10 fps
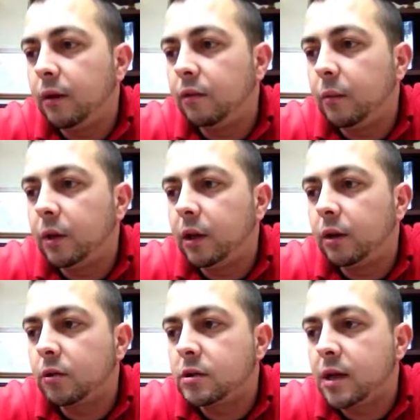from
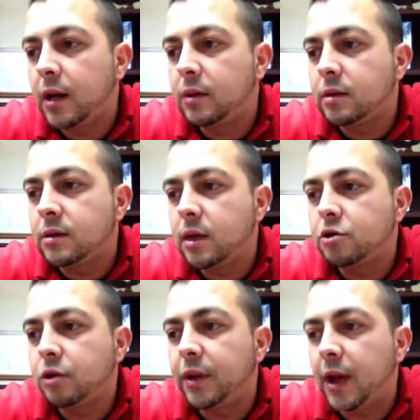clinical site to
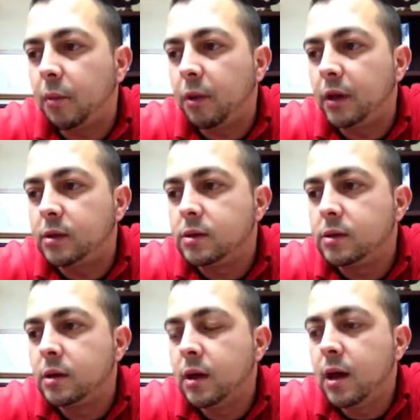central database